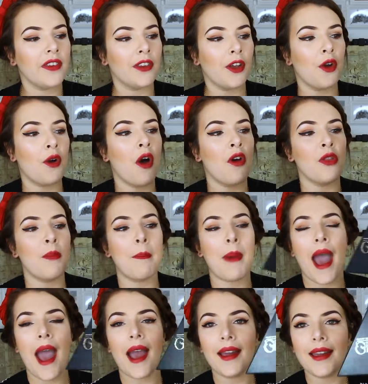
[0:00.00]
So on the
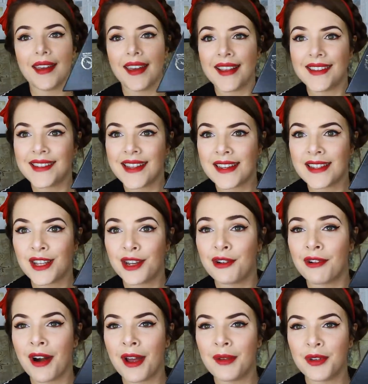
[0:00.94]
back, it says The
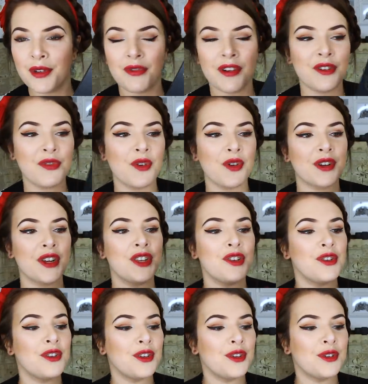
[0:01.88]
Crimes of Grindelwald,
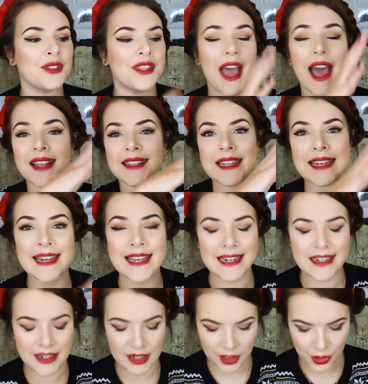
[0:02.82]
and you can use that as a
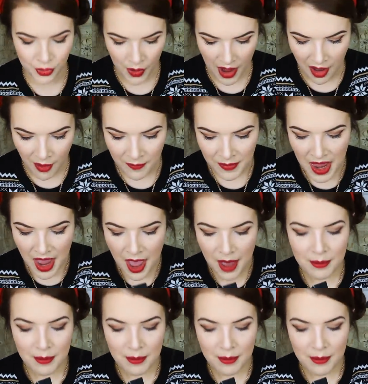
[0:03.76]
lid as well.